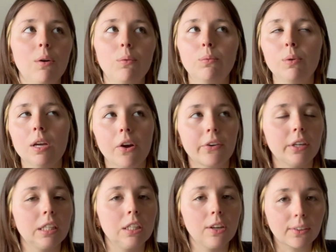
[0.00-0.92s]
We
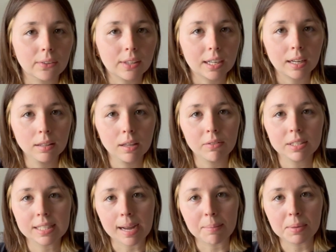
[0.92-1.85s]
already know that I love a
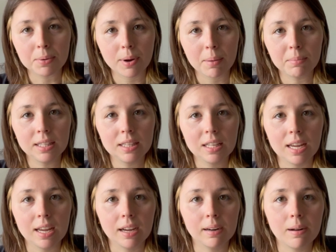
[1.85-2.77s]
timey-wimey
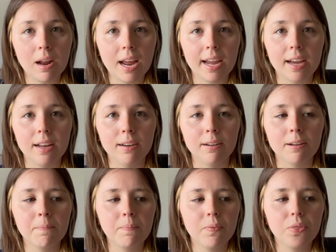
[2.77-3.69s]
thing, and
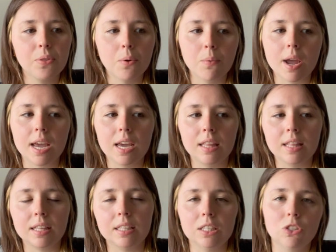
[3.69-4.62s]
the way
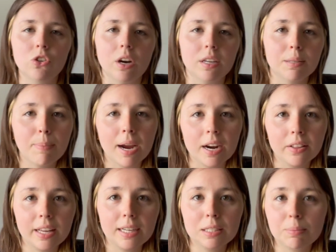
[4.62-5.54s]
that this draws
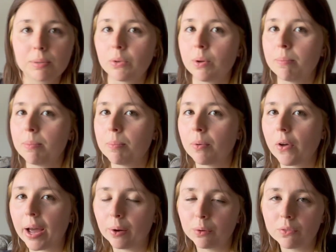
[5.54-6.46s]
parallels between
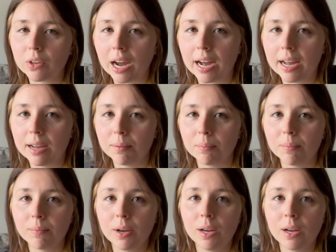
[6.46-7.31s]
people out of time